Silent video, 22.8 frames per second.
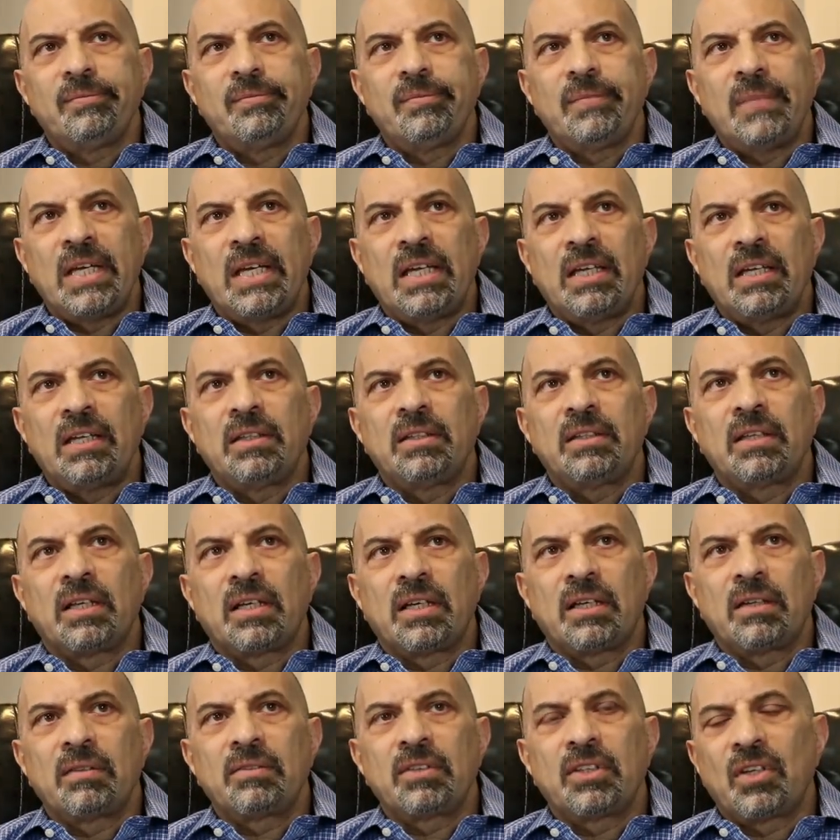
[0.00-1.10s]

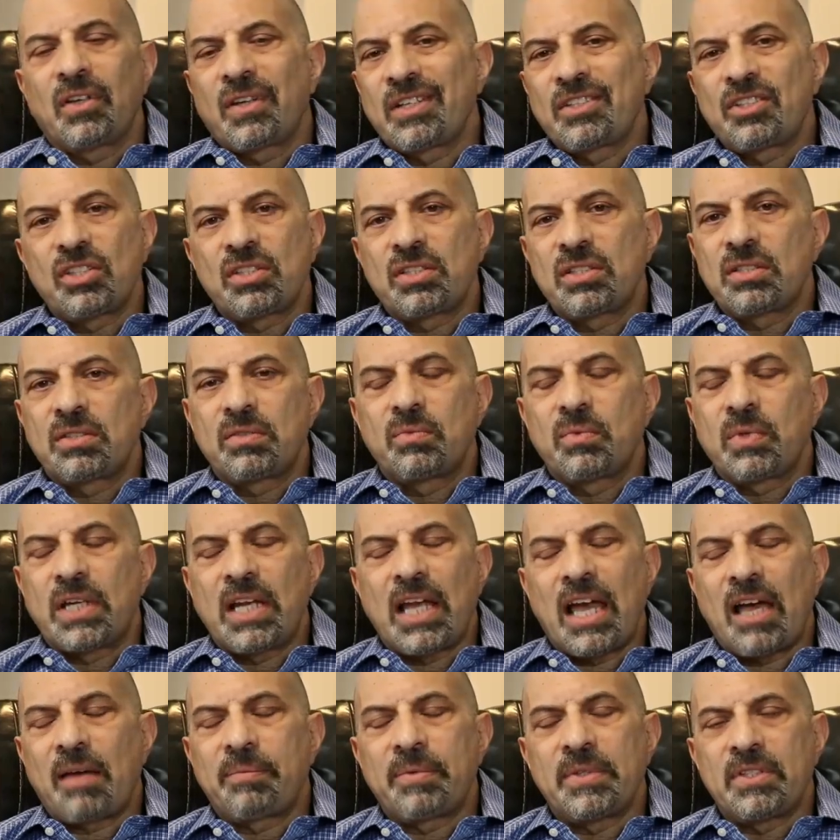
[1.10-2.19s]
That's just what
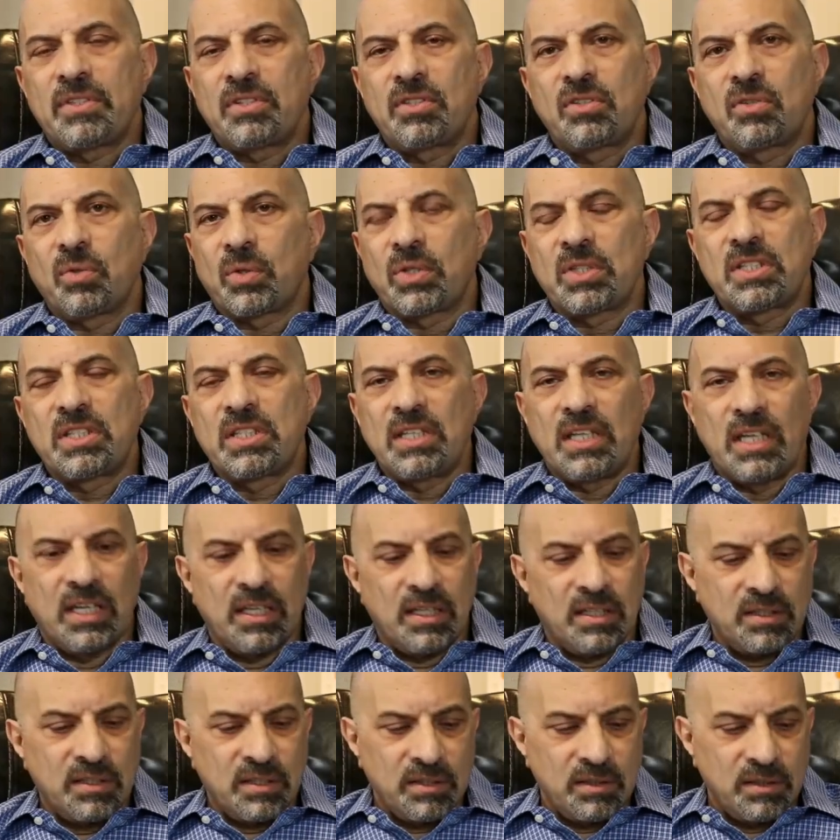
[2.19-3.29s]
happens towards the
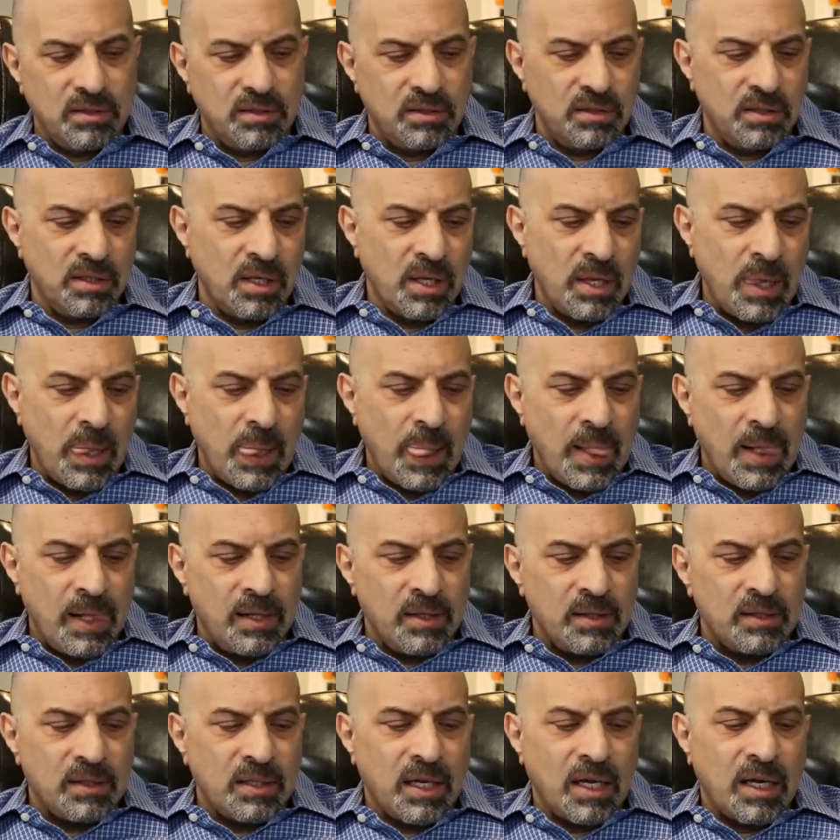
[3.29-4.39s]
end.
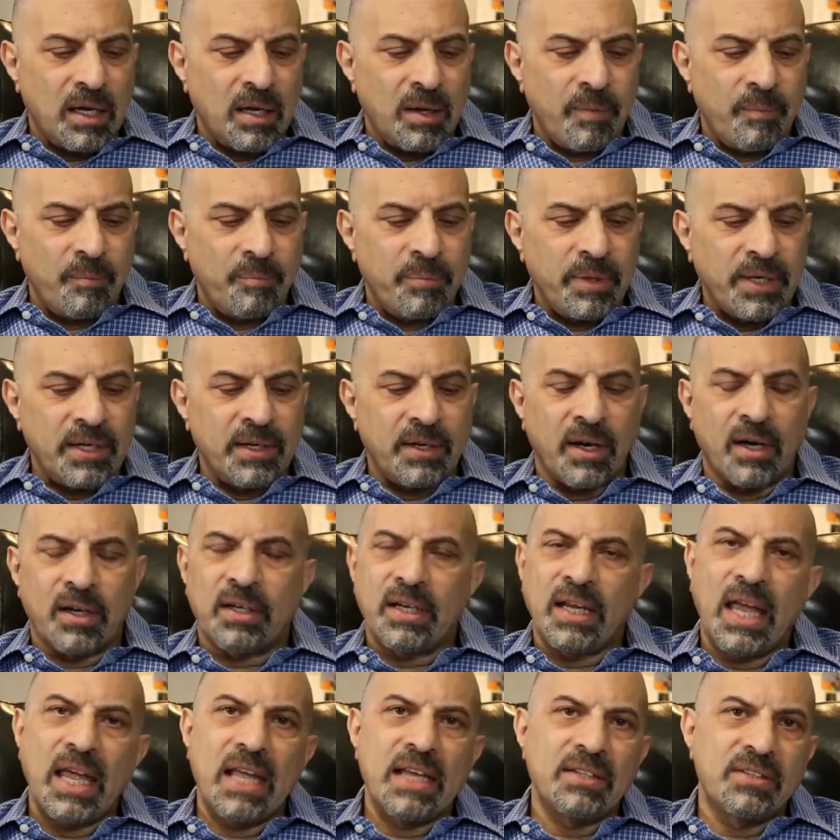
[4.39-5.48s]
But in our
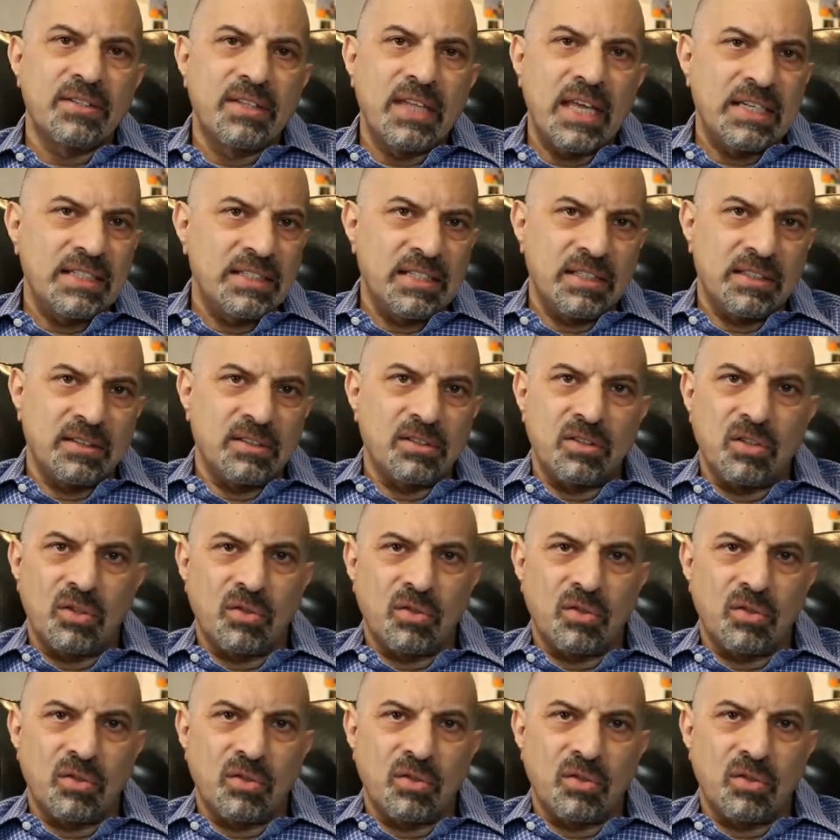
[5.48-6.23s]
case, they didn't